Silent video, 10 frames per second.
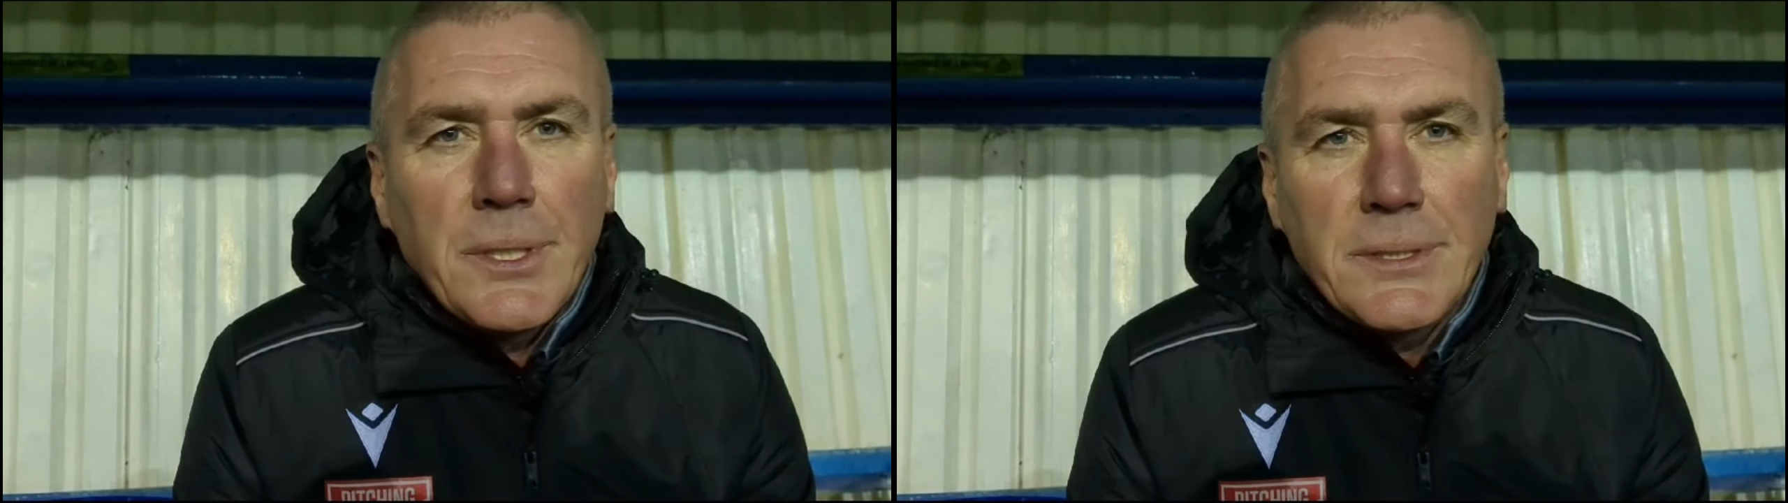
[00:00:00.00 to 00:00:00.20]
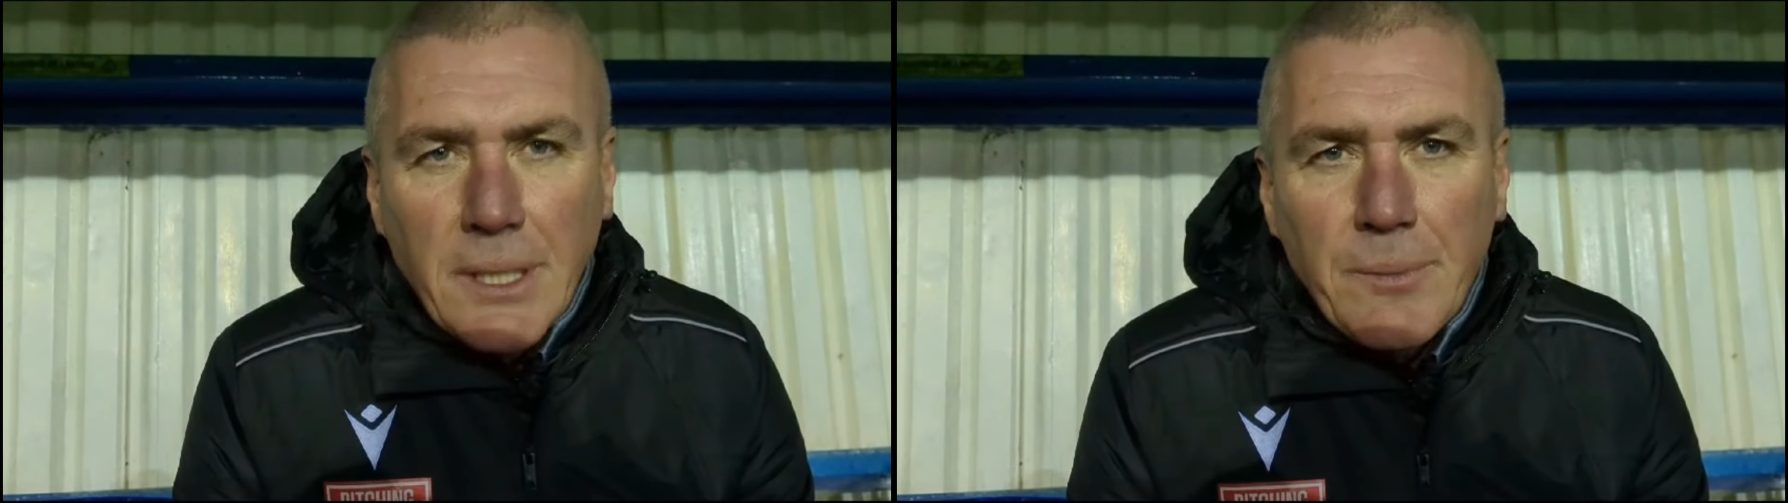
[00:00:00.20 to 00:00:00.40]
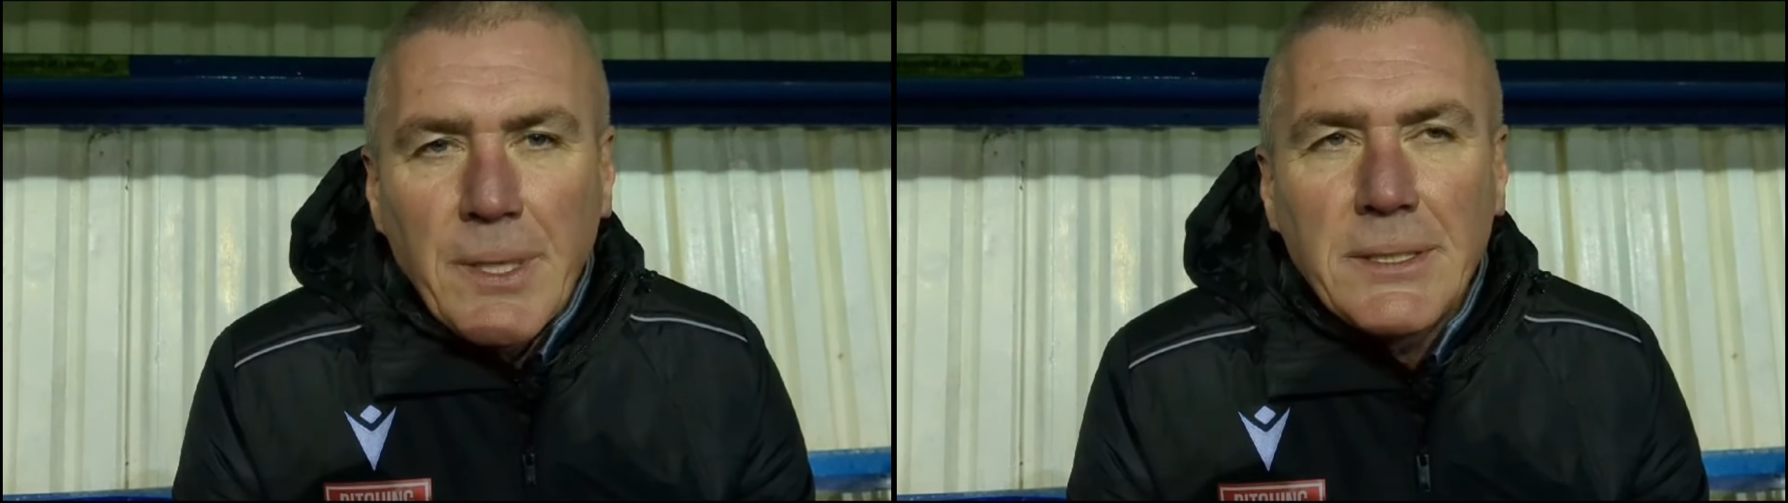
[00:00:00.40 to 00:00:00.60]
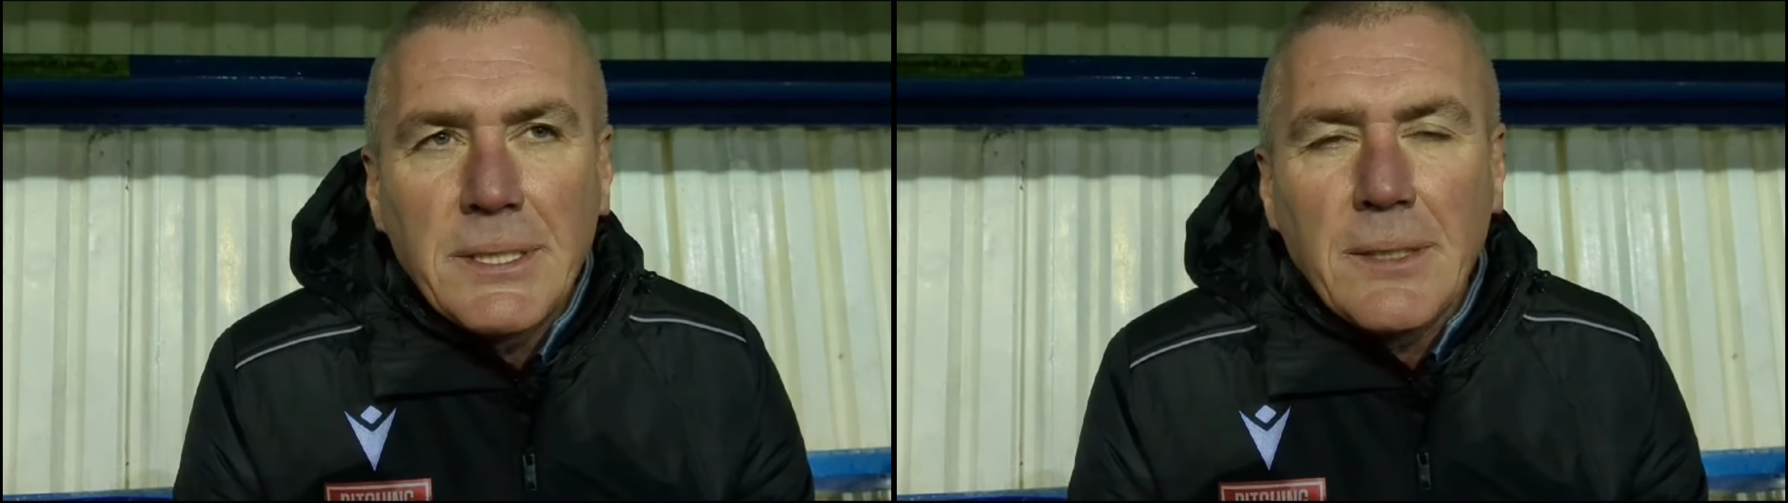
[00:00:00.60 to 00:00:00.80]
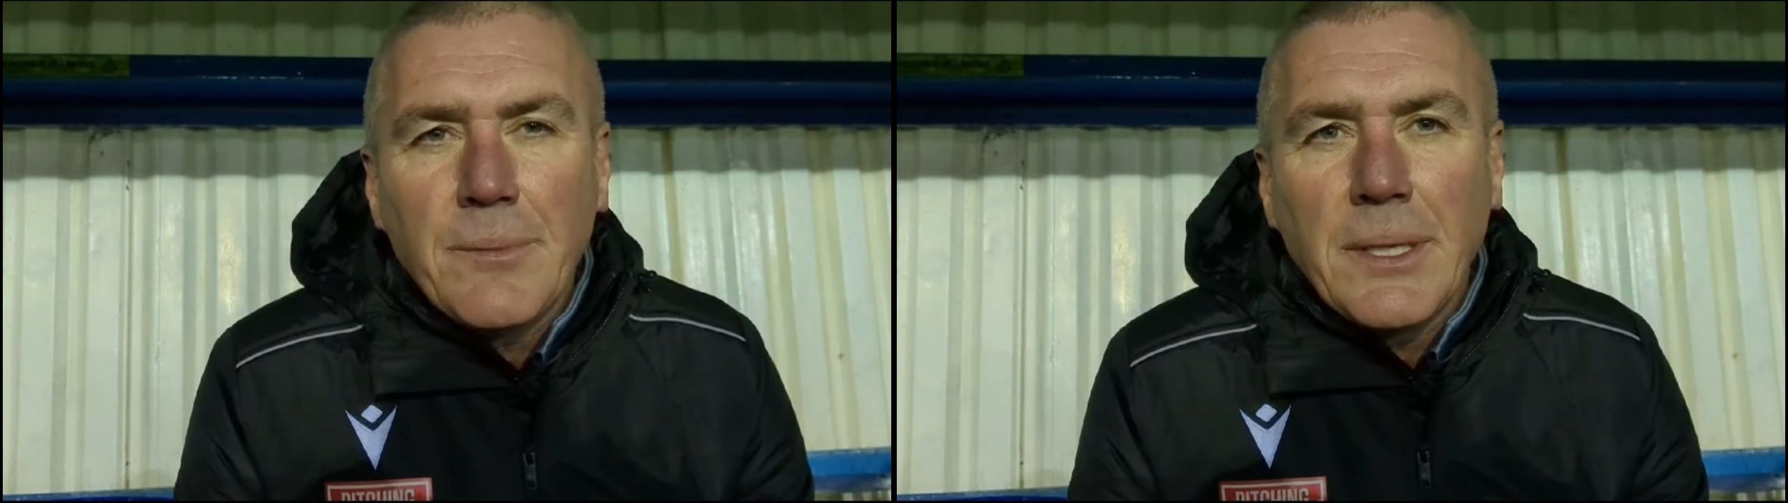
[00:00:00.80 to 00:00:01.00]
it's now my
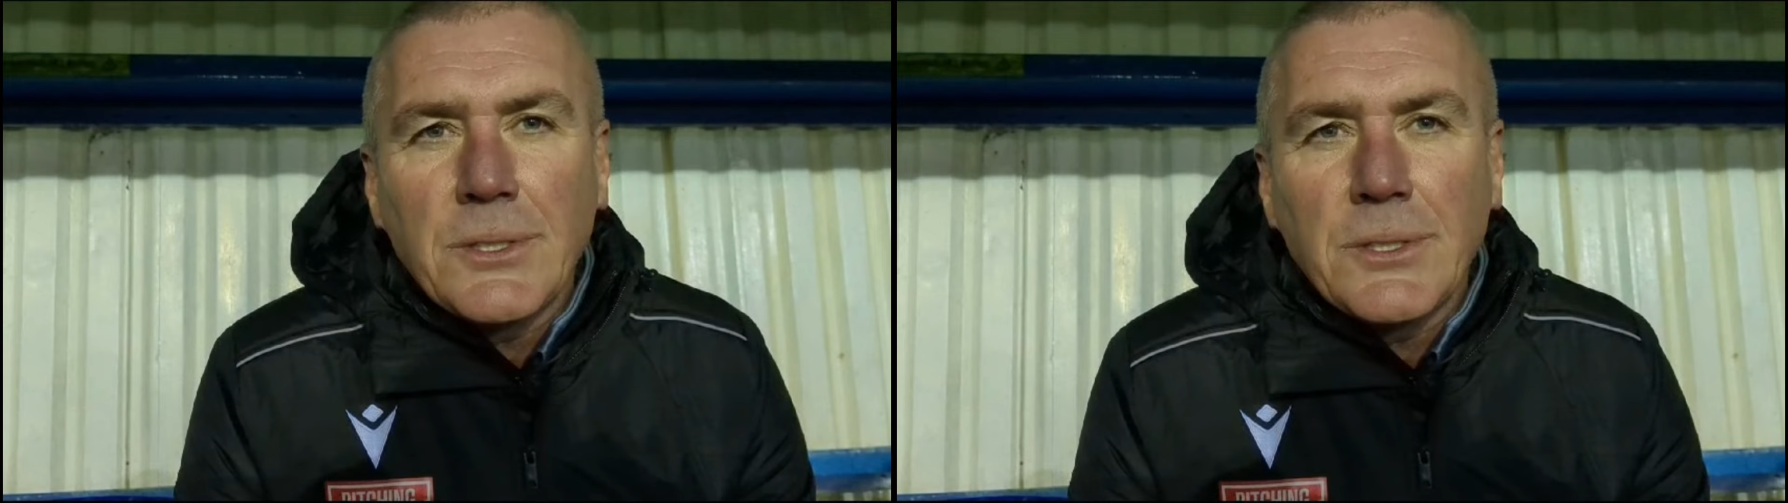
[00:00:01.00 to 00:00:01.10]
team, my